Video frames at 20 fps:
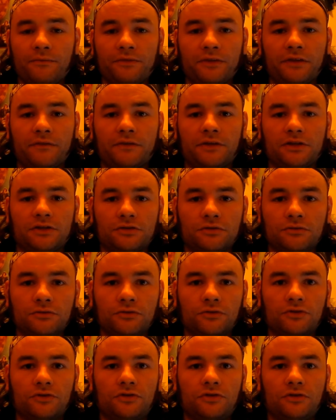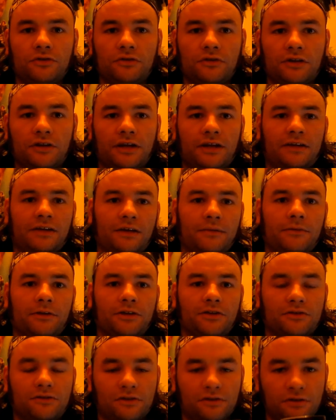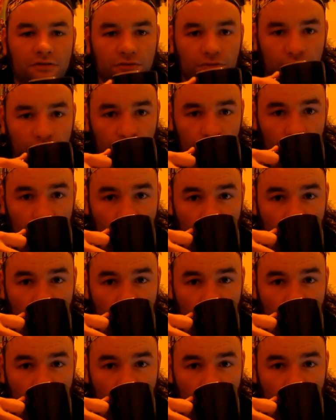giving talks at academic institutions,